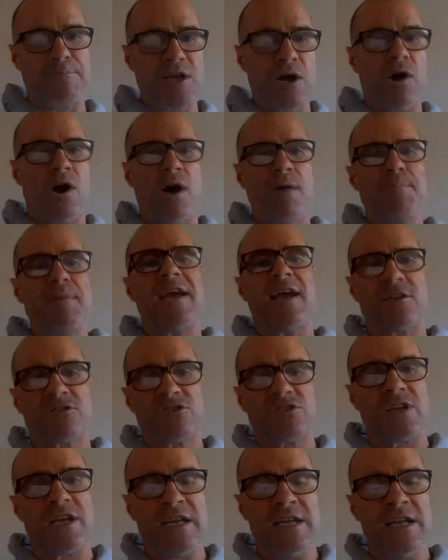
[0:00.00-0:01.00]
So I'd be
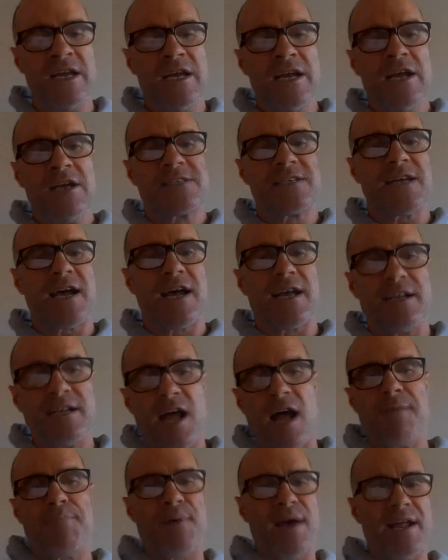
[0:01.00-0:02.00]
actually saying,
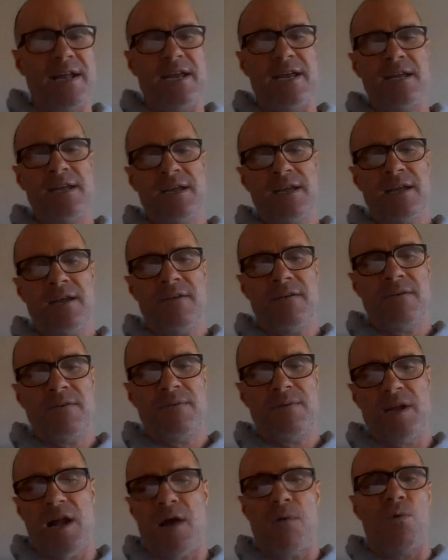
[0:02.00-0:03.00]
no, Paddy,
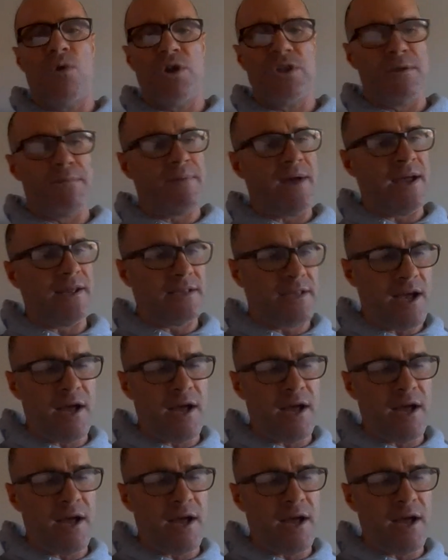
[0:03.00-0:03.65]
we don't want you, mate.